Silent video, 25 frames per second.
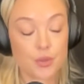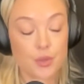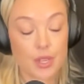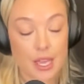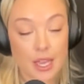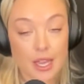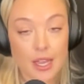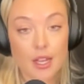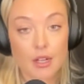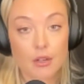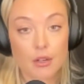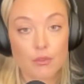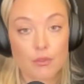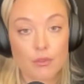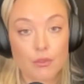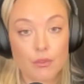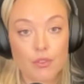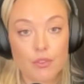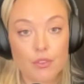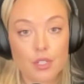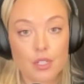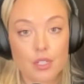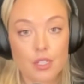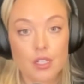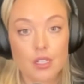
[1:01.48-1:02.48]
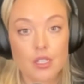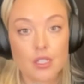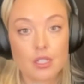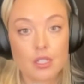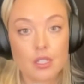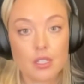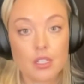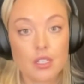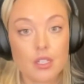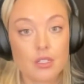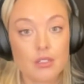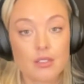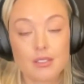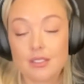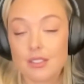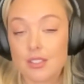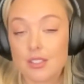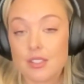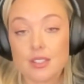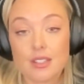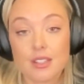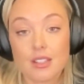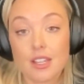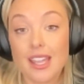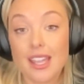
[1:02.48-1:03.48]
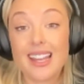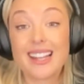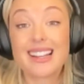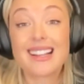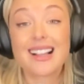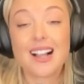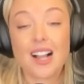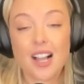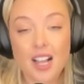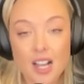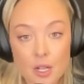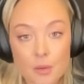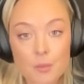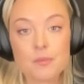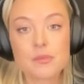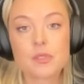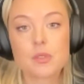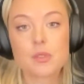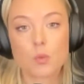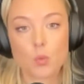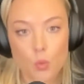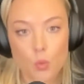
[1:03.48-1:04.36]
you have, it comes